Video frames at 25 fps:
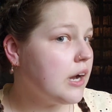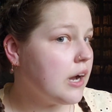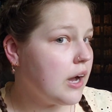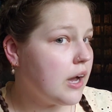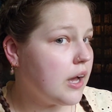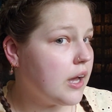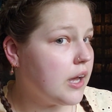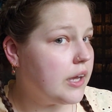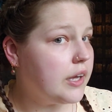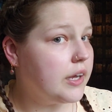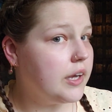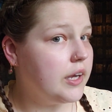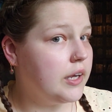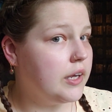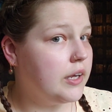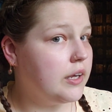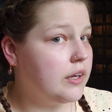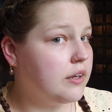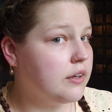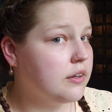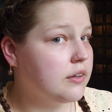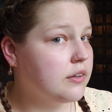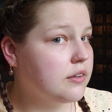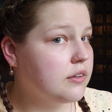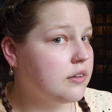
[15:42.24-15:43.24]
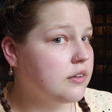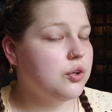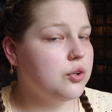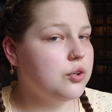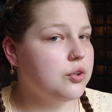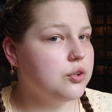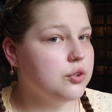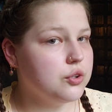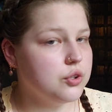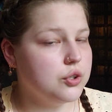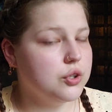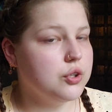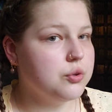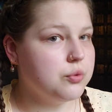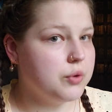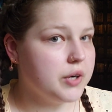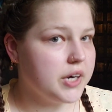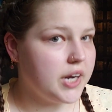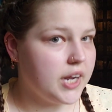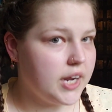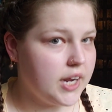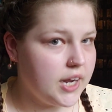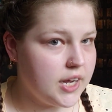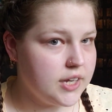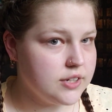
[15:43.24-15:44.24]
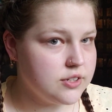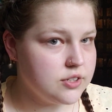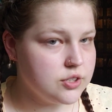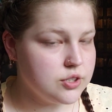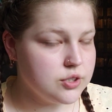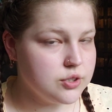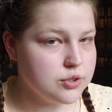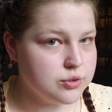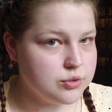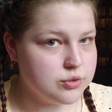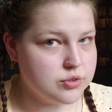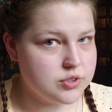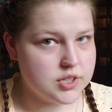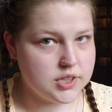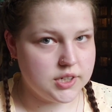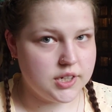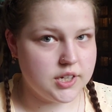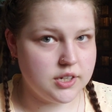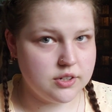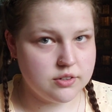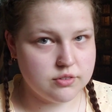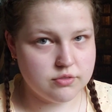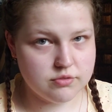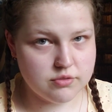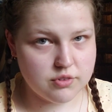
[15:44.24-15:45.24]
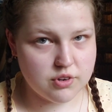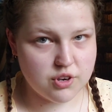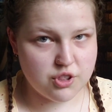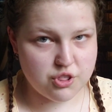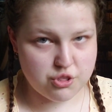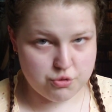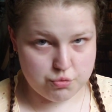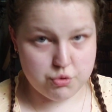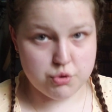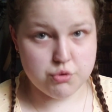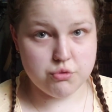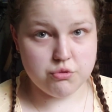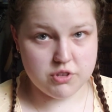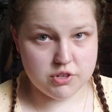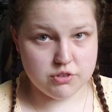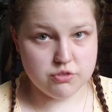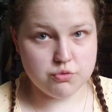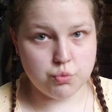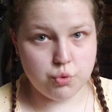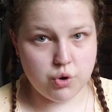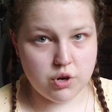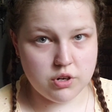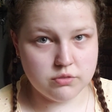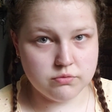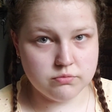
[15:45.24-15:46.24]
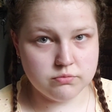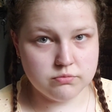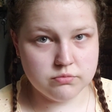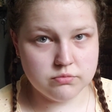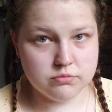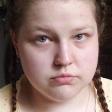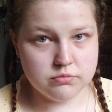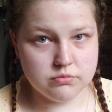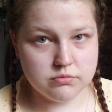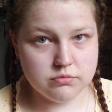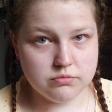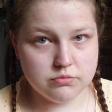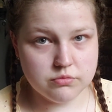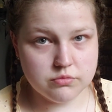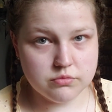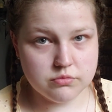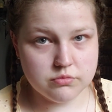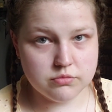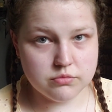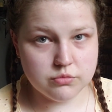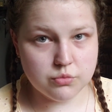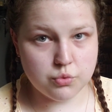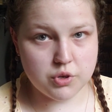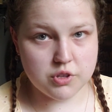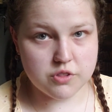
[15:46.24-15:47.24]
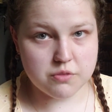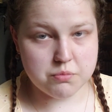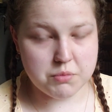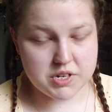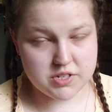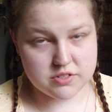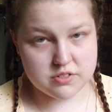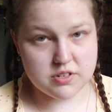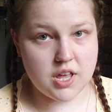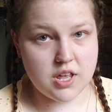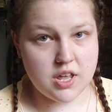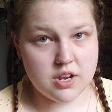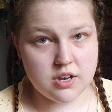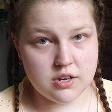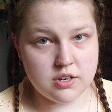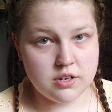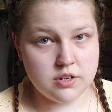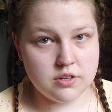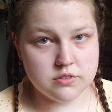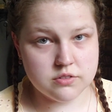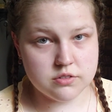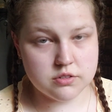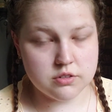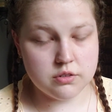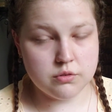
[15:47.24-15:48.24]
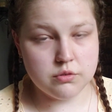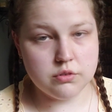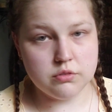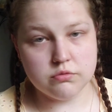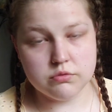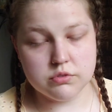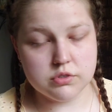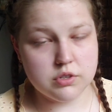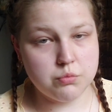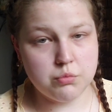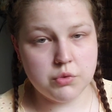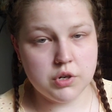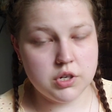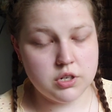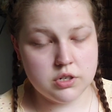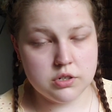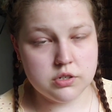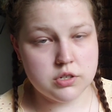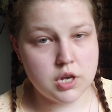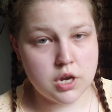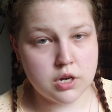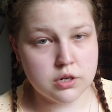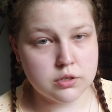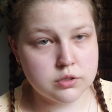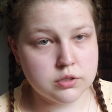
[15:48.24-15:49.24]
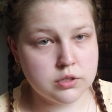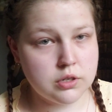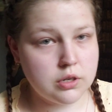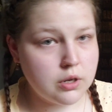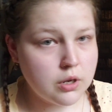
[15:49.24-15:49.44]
I knew what I had to do to get through this one with my sanity still somewhat intact.